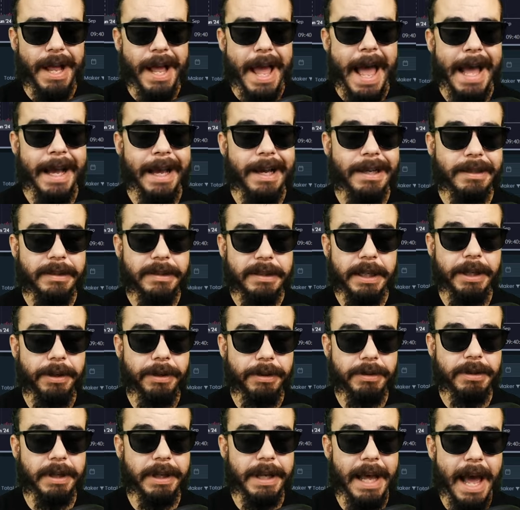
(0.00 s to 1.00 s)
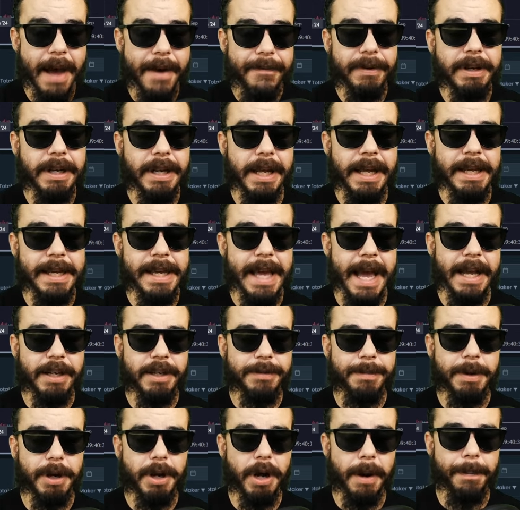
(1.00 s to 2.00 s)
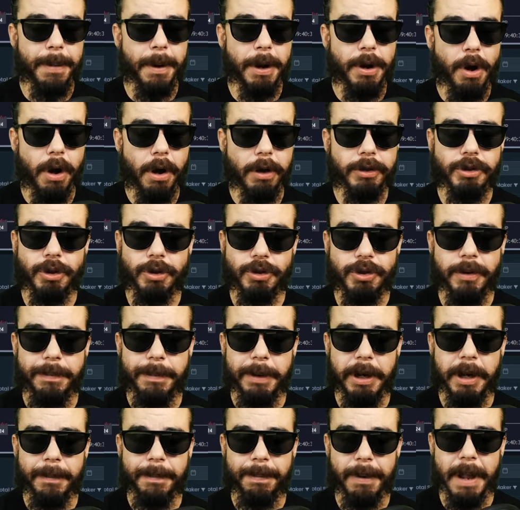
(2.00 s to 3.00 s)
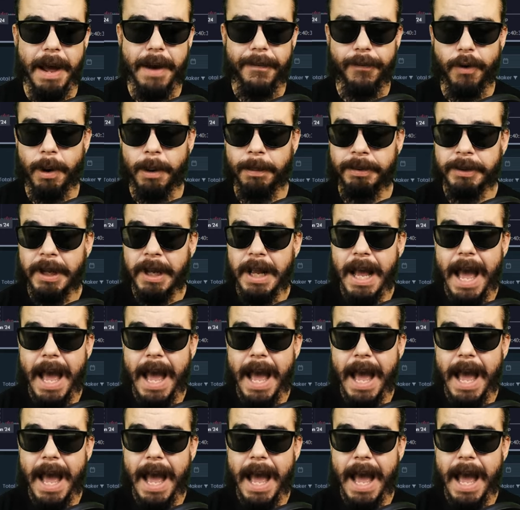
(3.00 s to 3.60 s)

and continuously having the engagement up on all social media platforms.